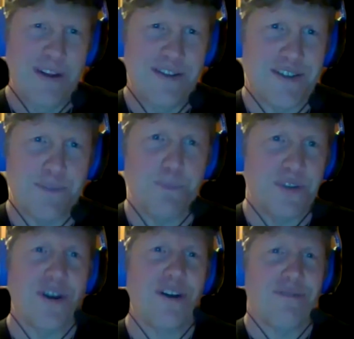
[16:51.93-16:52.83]
it's just
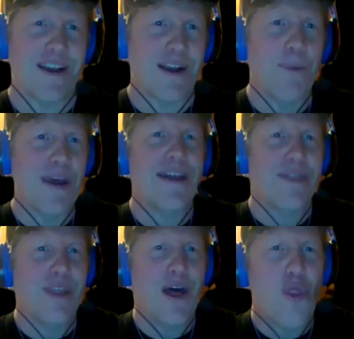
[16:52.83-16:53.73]
bizarre. Like a
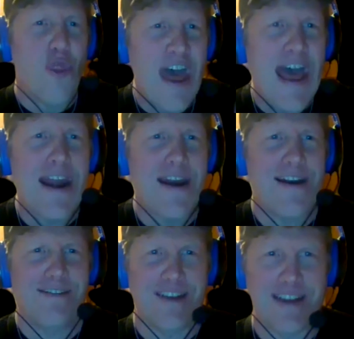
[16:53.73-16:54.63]
band that
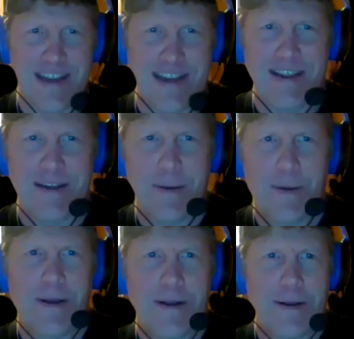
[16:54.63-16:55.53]
like,
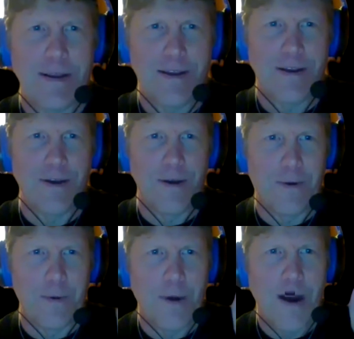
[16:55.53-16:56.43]
you
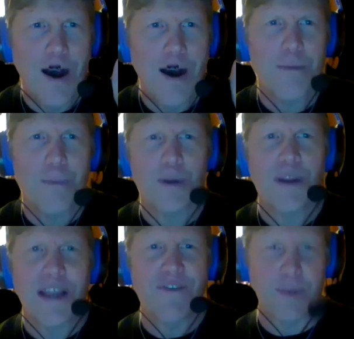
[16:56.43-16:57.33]
know,
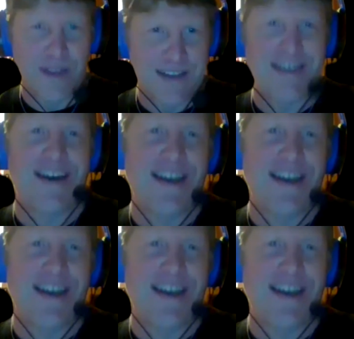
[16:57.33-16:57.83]
unbelievably tight.